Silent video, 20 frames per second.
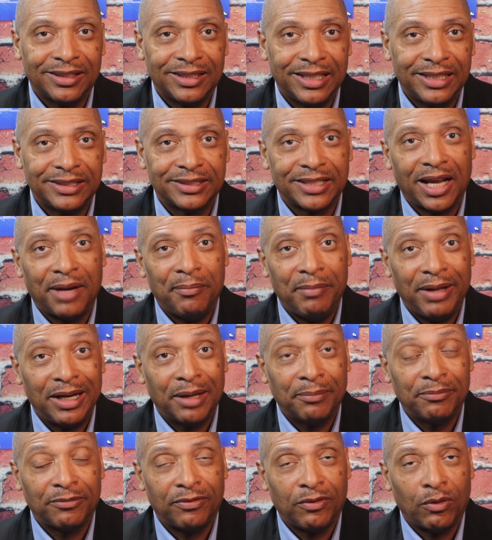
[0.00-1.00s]
it's kind of made
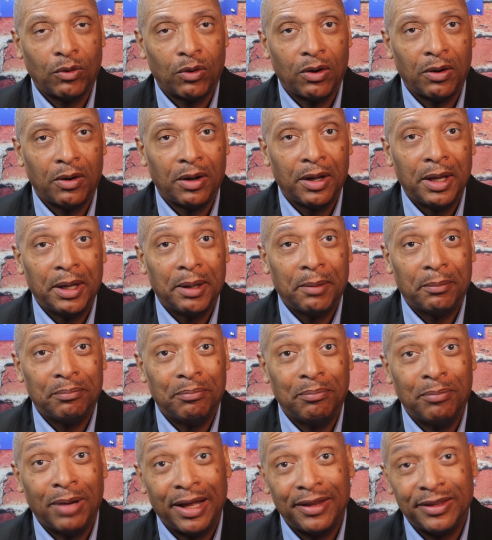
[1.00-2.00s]
up for
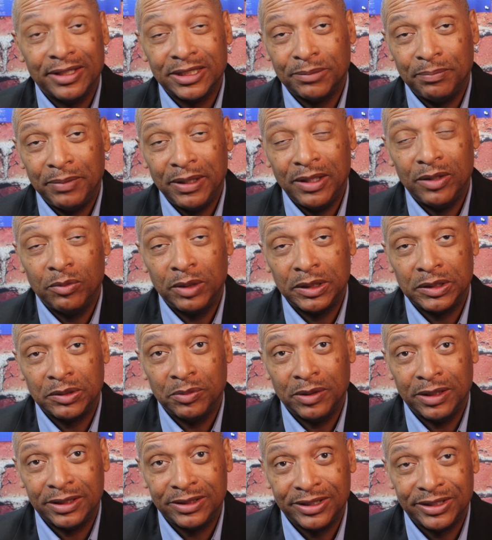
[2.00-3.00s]
by the speed
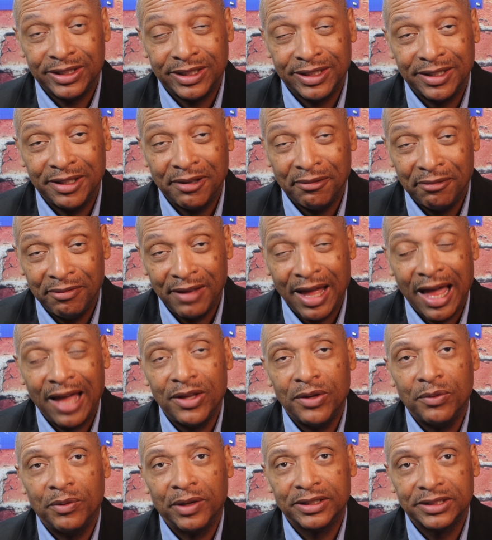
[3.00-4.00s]
with which the
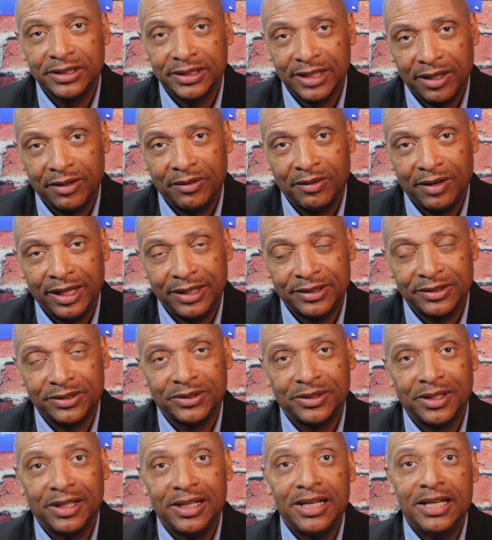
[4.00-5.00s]
value
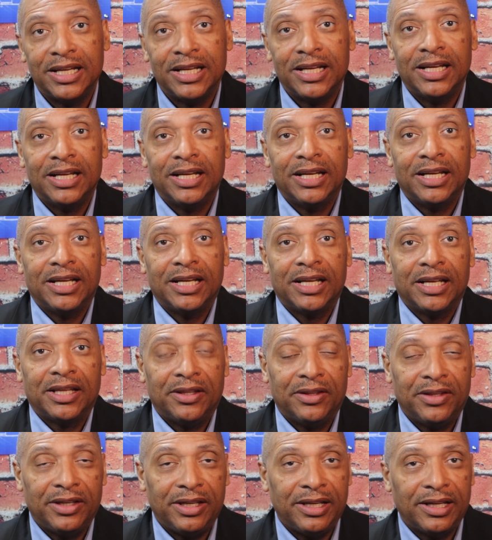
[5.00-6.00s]
accelerates.
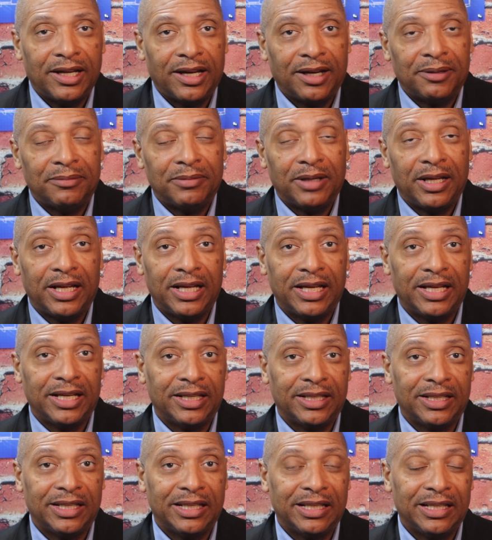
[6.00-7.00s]
The
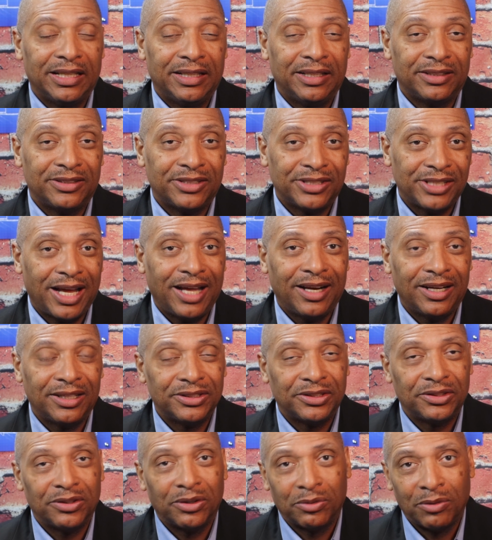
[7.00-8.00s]

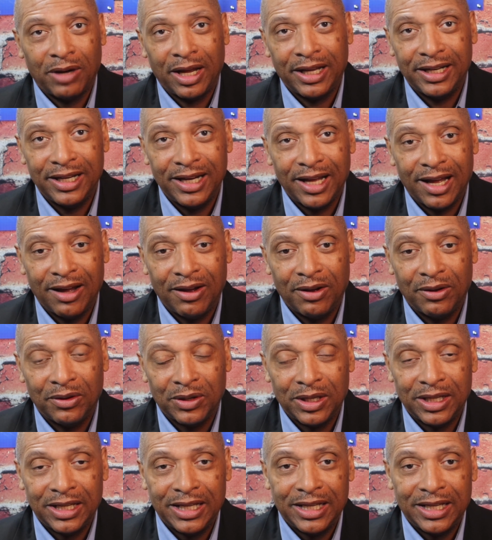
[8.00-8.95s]
challenge, though, right now